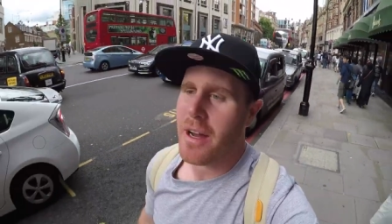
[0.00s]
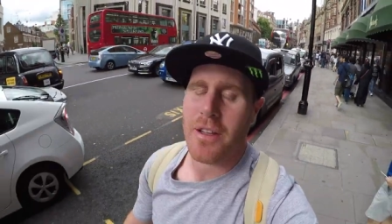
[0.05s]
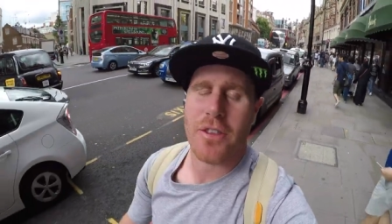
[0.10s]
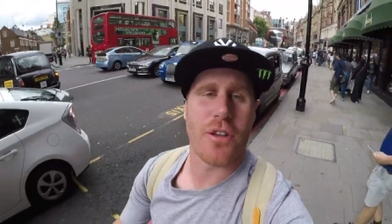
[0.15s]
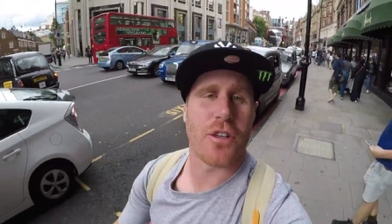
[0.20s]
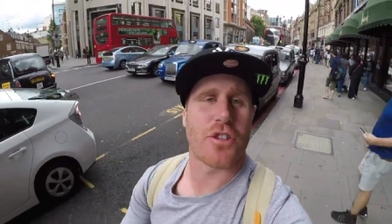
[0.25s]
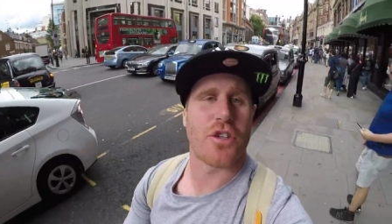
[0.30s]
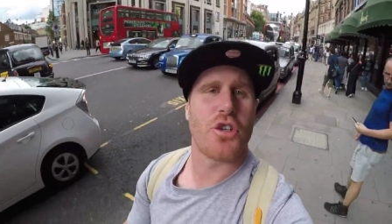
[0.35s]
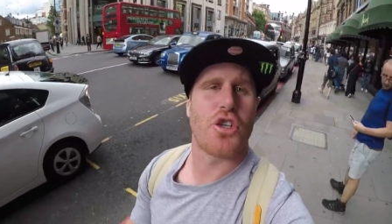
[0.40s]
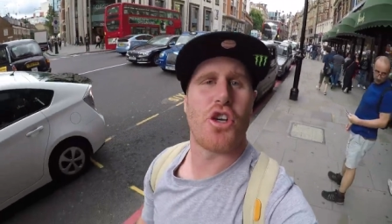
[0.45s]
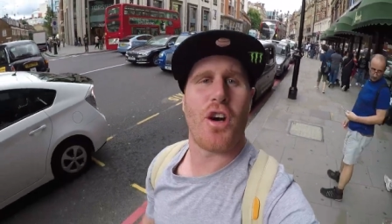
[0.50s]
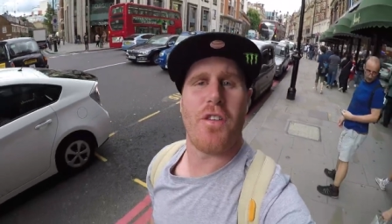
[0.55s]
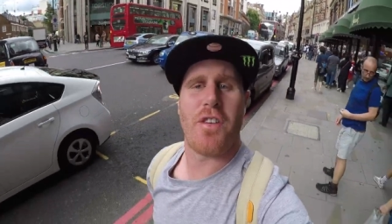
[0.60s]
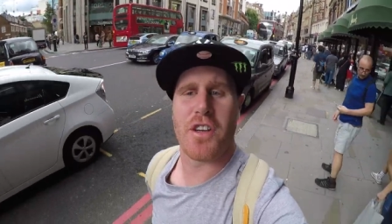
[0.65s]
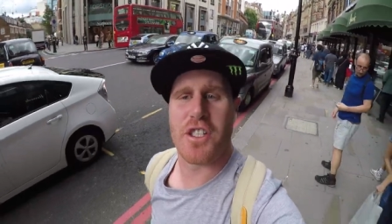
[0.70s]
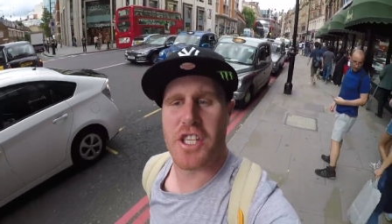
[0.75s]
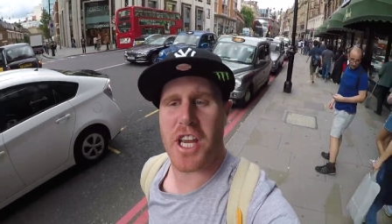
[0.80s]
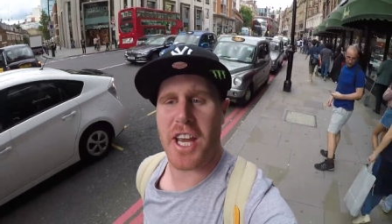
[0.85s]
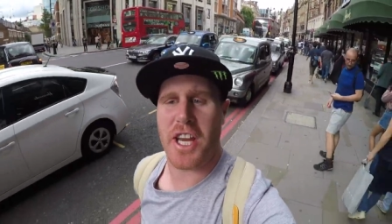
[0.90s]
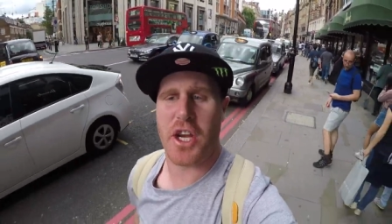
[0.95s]
I'm not too sure if I
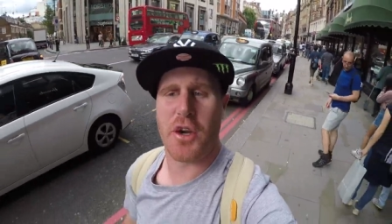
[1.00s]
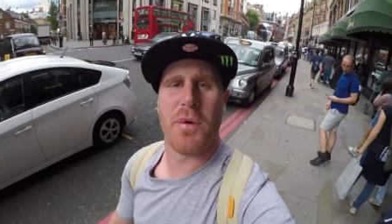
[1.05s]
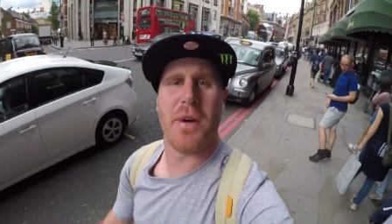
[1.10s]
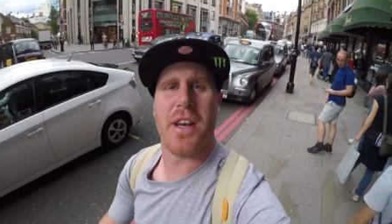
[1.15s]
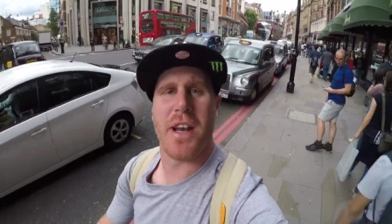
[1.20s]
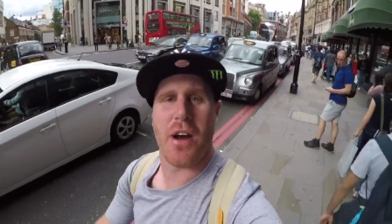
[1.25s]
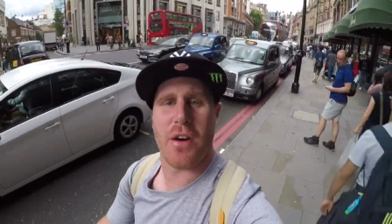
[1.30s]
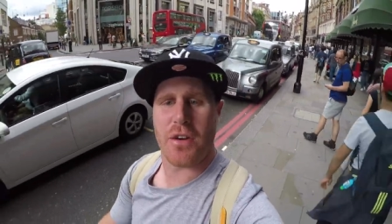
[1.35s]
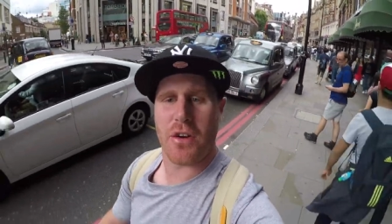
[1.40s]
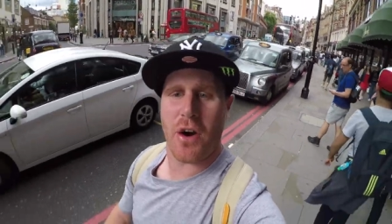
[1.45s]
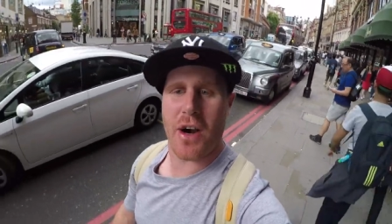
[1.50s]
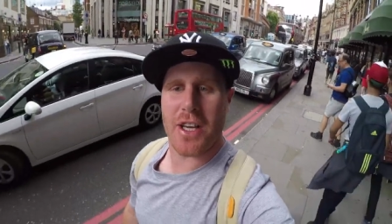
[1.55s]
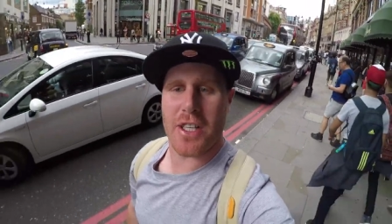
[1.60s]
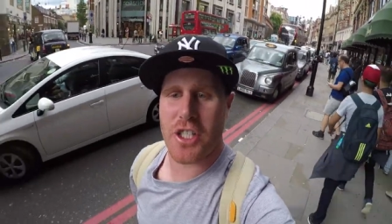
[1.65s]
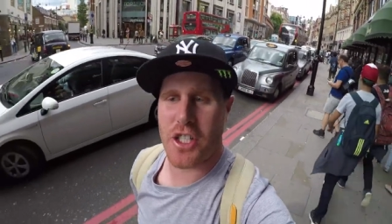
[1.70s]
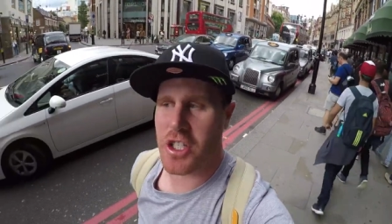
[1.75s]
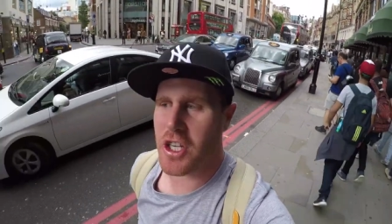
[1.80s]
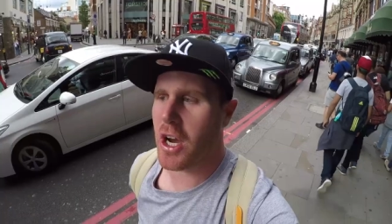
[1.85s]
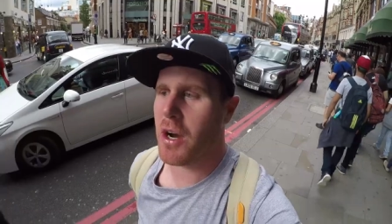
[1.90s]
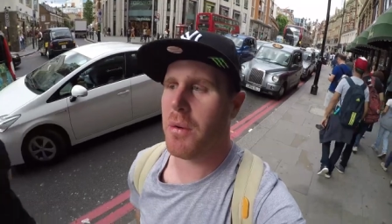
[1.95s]
can take you in though, guys, so